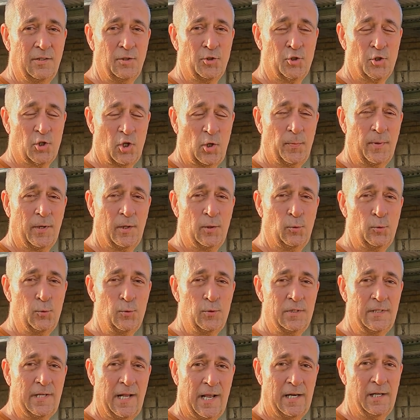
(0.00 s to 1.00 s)

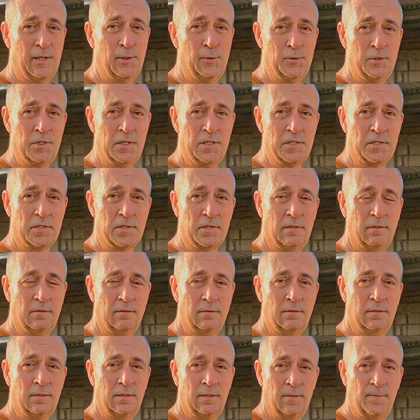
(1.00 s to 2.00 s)
Tropical deluges.
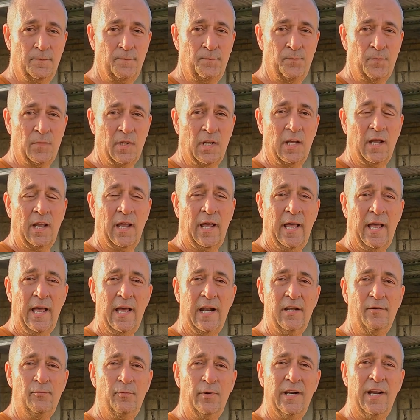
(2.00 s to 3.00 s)

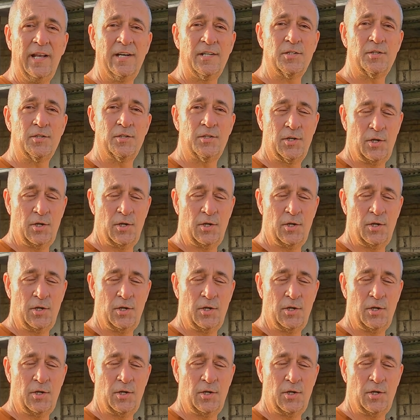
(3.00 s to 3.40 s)
And if we let